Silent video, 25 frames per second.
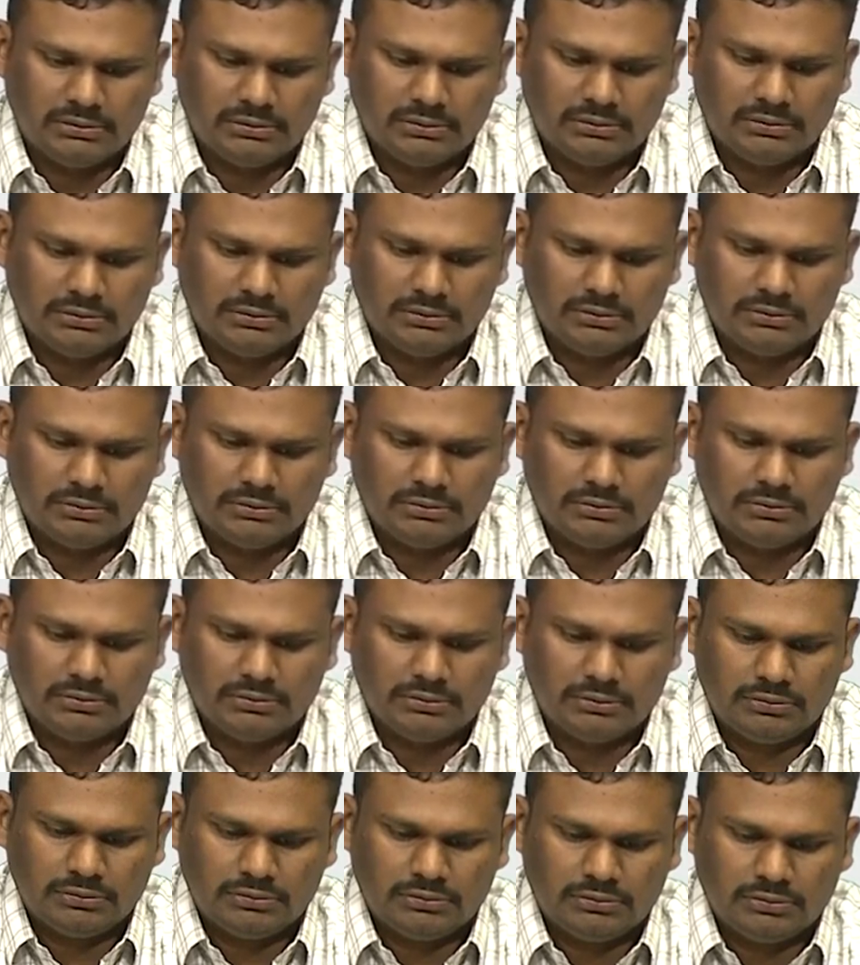
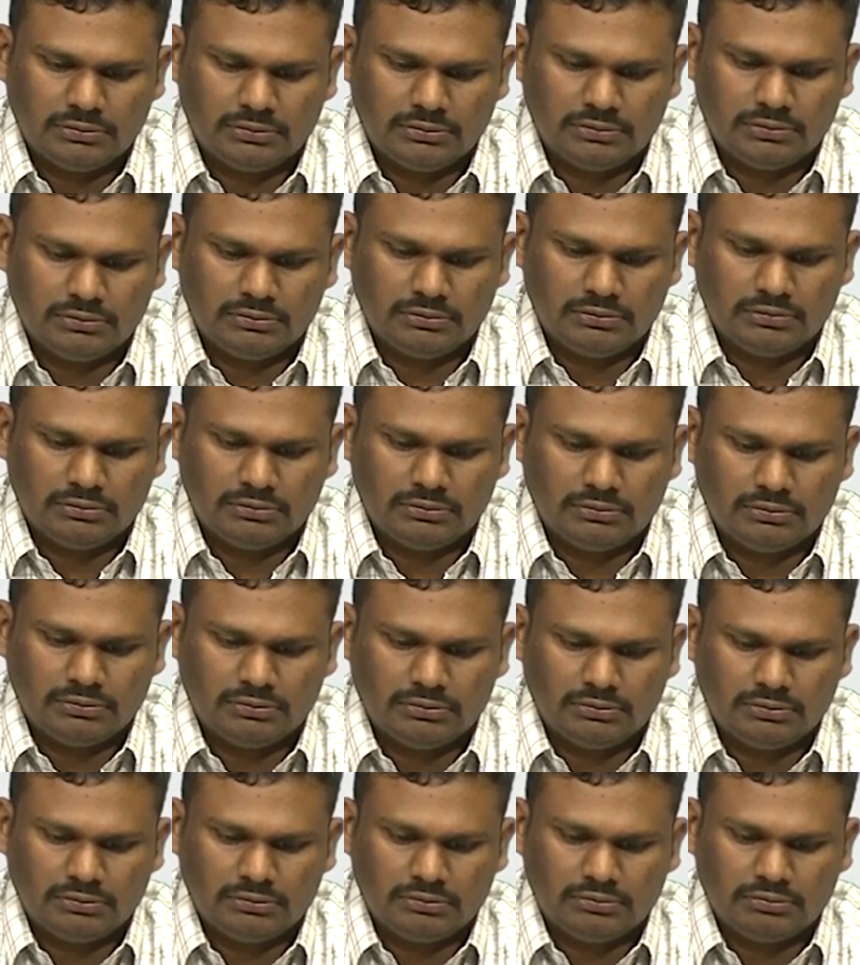
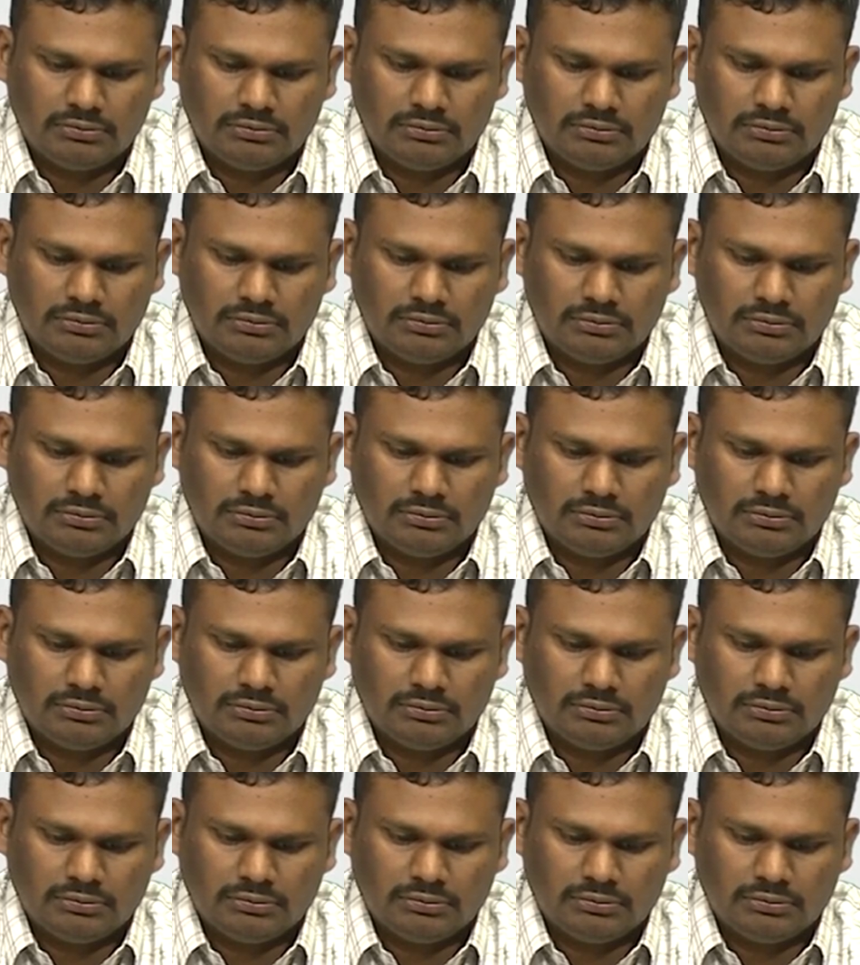(no one is talking)